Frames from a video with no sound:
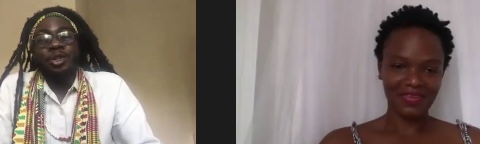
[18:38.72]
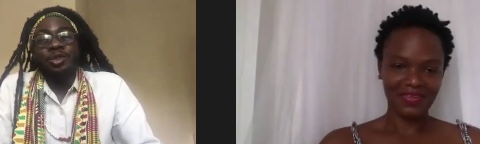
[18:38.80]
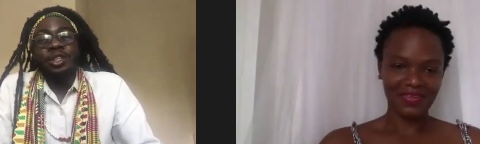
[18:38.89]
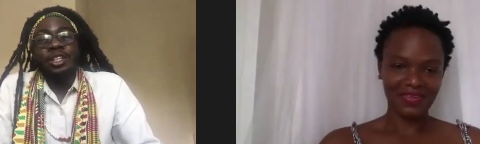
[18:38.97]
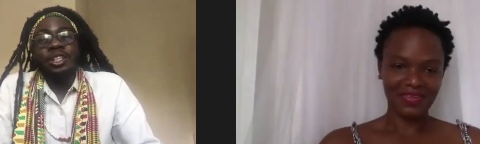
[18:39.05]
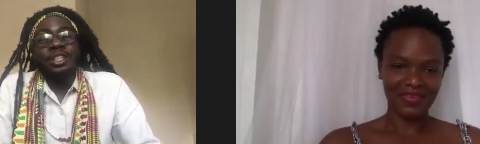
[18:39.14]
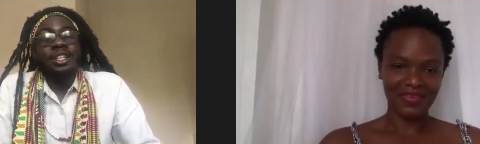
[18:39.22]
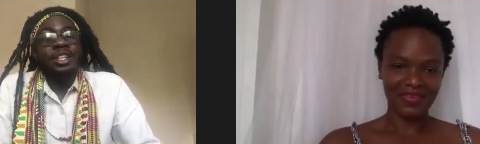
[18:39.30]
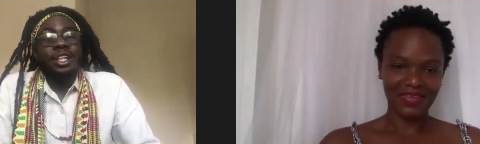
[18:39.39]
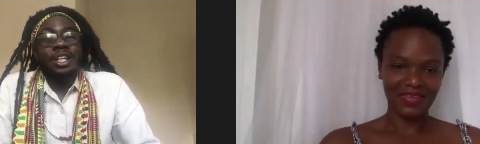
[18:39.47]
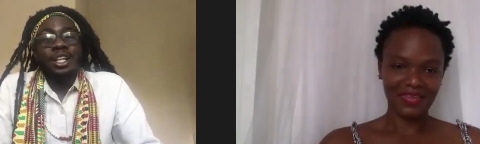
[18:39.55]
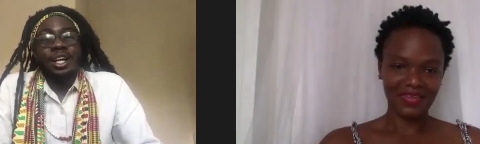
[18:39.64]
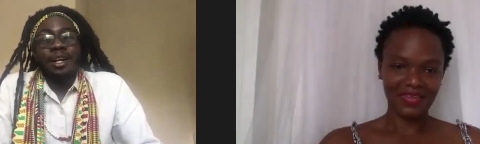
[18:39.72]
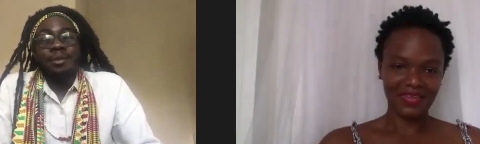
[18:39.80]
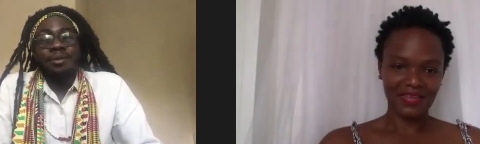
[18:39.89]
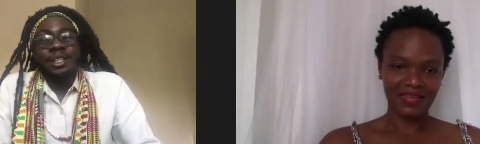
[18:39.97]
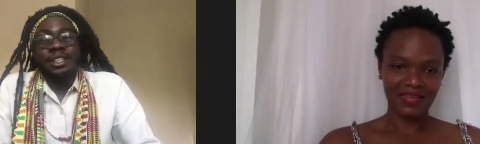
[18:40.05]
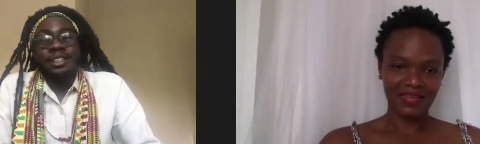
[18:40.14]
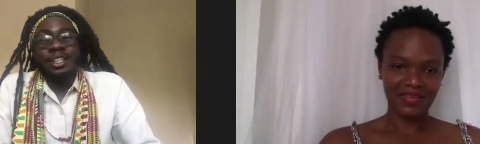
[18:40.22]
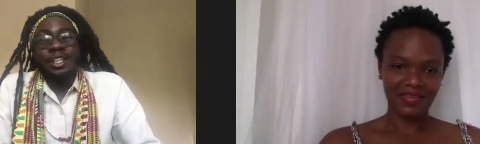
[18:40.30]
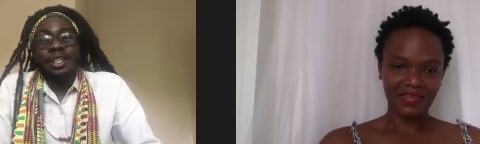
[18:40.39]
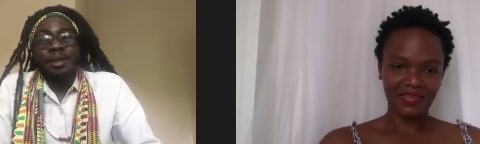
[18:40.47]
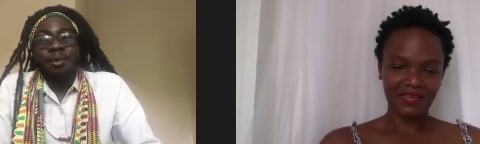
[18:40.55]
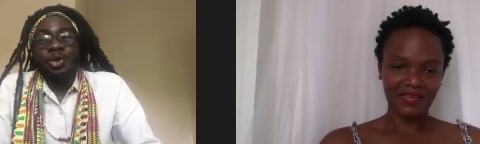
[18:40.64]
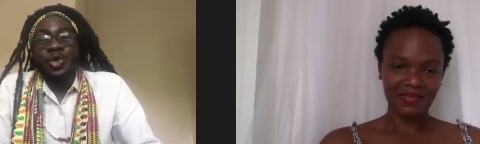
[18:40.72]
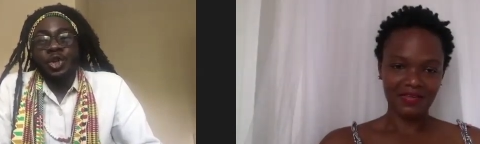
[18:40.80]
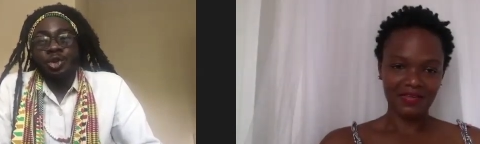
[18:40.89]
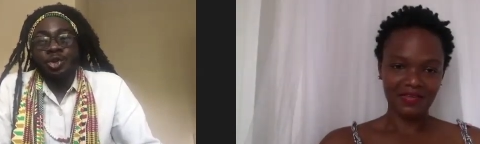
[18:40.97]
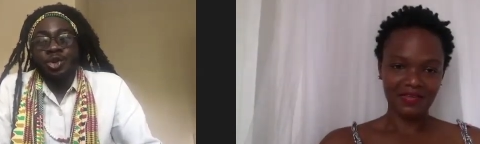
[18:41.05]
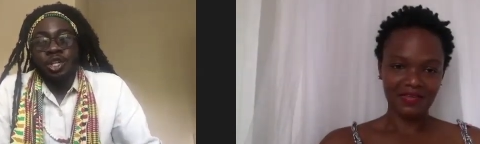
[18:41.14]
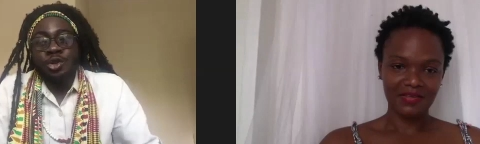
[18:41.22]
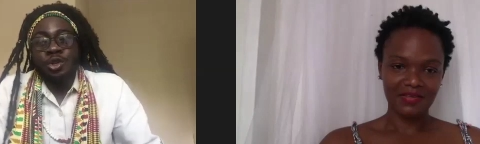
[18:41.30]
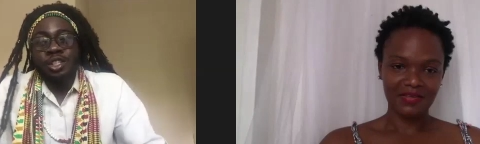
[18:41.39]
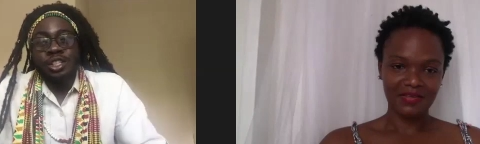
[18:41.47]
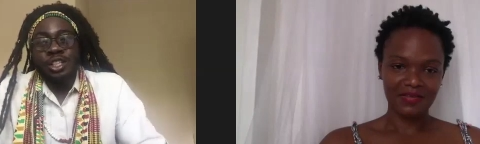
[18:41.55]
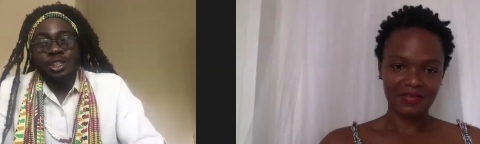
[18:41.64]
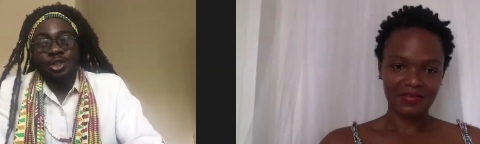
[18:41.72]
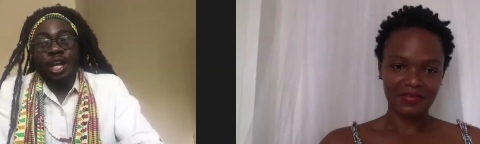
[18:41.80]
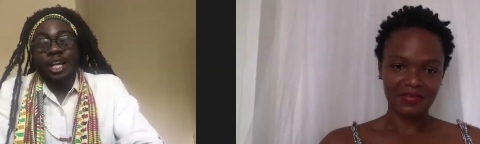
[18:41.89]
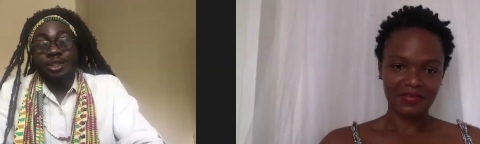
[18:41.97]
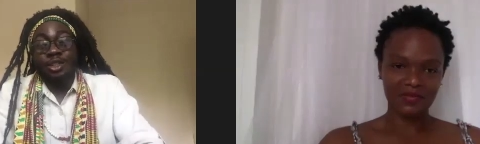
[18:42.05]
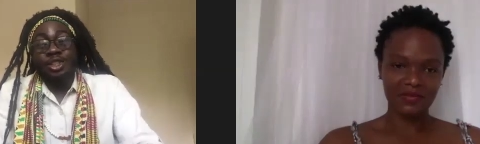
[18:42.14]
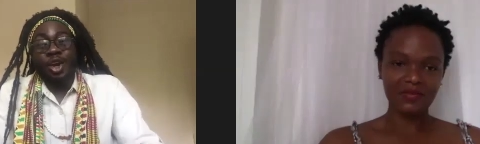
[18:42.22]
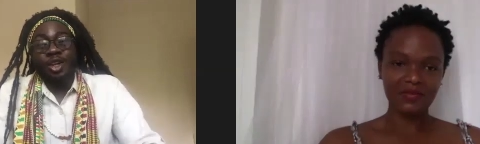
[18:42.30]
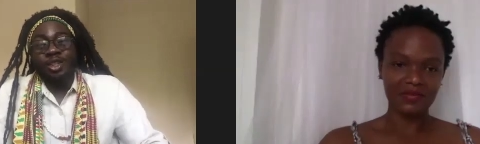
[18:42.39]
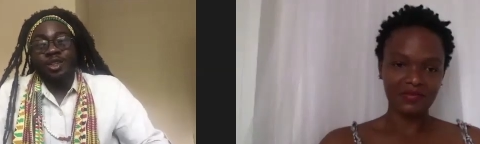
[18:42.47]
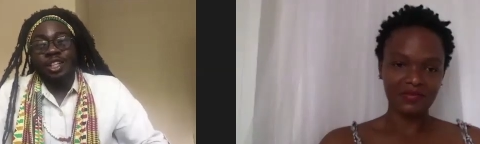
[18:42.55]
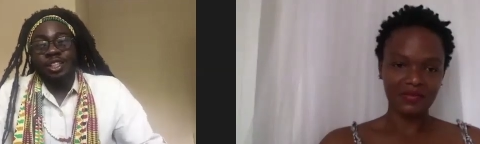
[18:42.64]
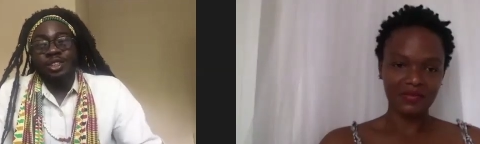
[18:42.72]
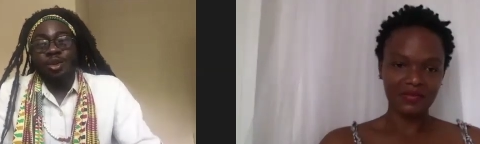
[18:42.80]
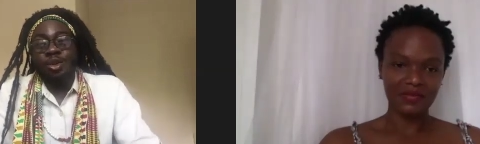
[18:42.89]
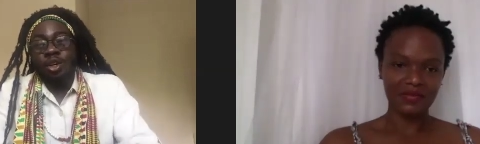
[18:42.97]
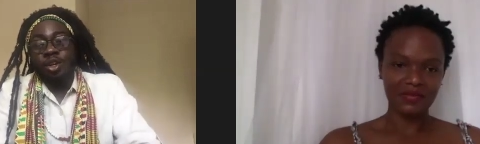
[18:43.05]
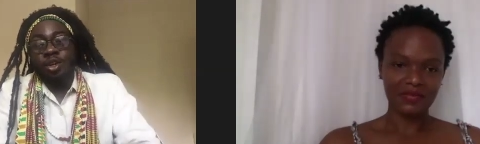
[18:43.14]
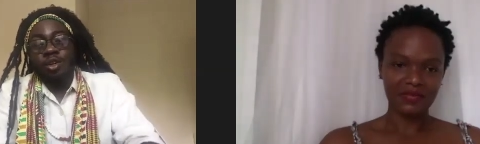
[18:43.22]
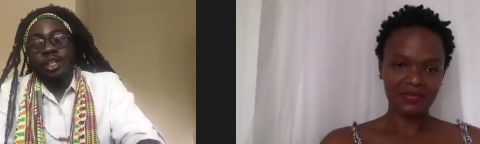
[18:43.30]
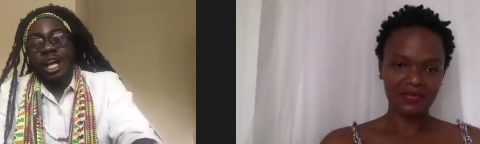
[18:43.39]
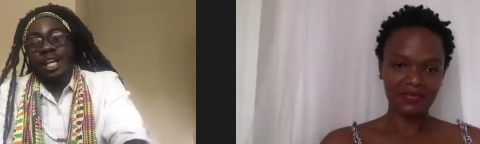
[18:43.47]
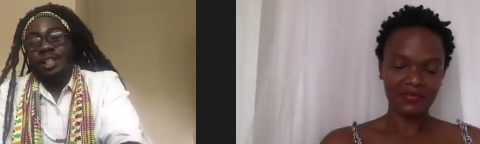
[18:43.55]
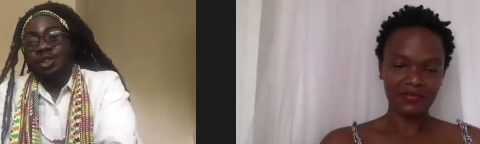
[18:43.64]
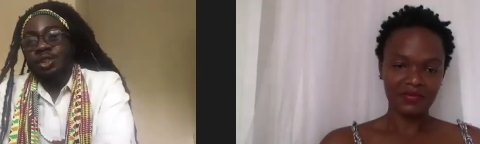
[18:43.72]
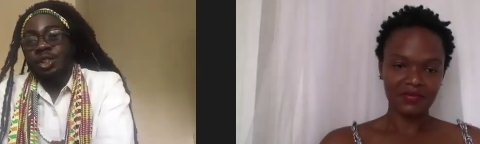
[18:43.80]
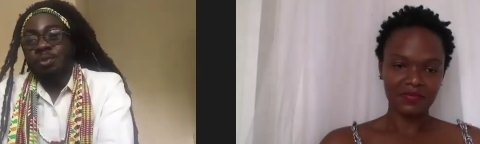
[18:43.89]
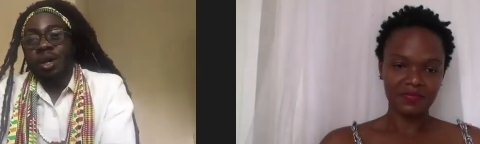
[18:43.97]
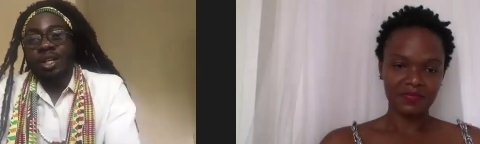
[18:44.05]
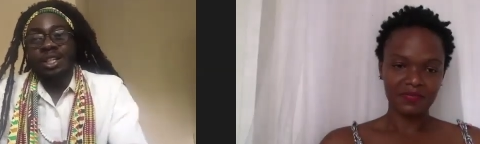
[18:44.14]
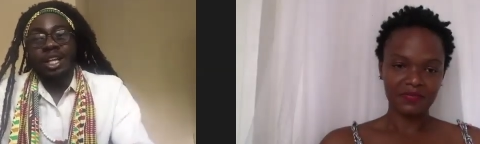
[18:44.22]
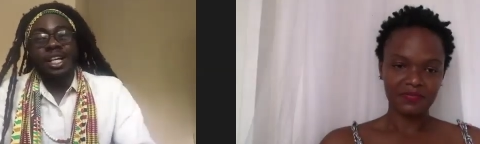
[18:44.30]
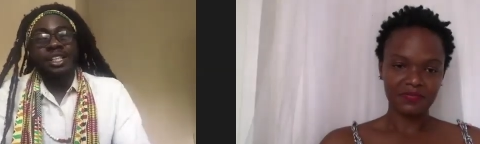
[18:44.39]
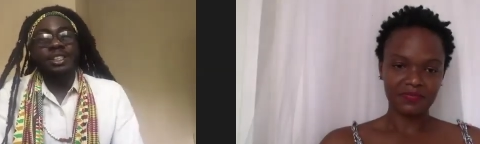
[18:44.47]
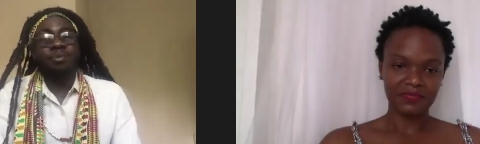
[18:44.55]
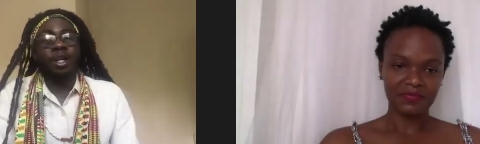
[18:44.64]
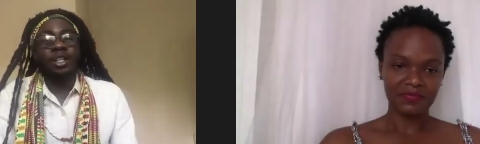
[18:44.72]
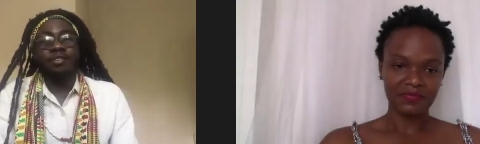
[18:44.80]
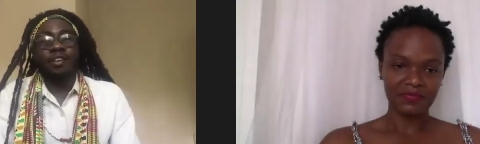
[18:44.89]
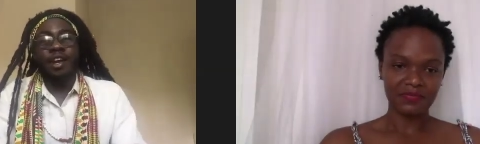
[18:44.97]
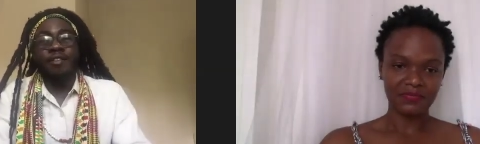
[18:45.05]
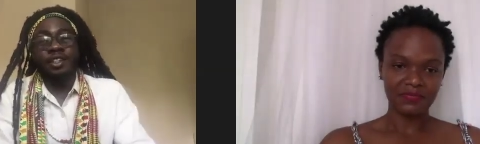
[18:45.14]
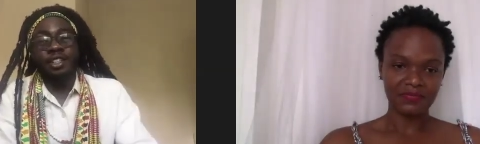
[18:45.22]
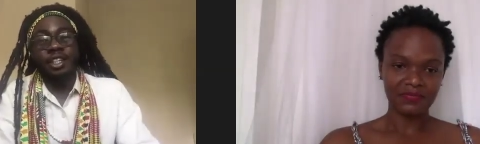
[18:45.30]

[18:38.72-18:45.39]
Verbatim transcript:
Speaker 1: doing um, yesterday, Root, Rooted Reasonings. You guys can check us out on SoundCloud, iTunes, podcast, Spotify, everything.